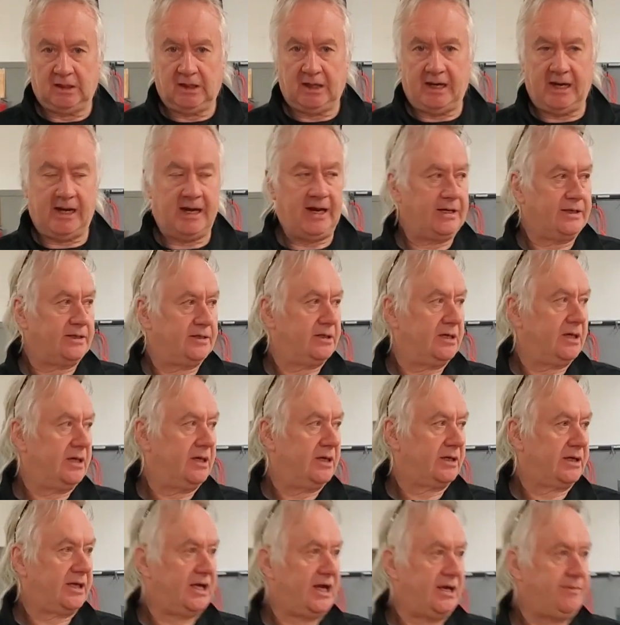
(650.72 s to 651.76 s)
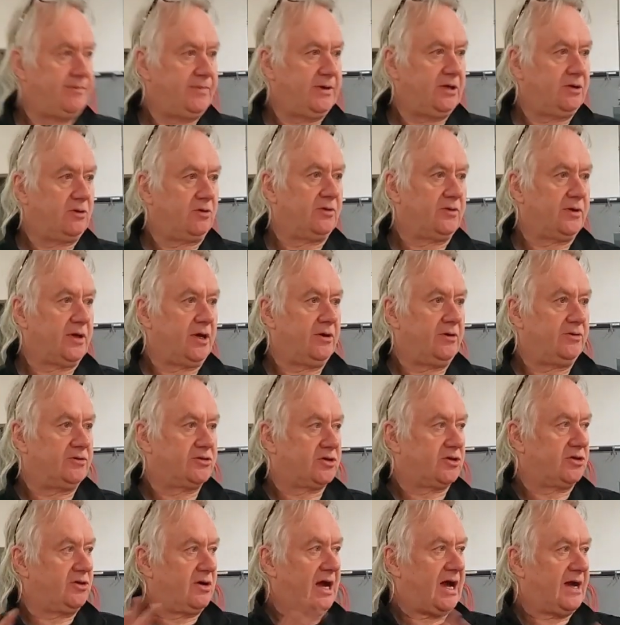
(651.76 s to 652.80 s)
And keeping all those
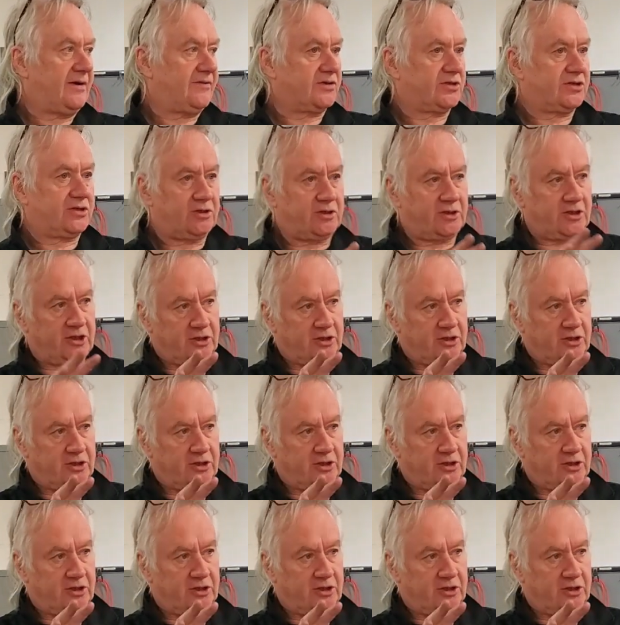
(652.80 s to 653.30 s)
graphs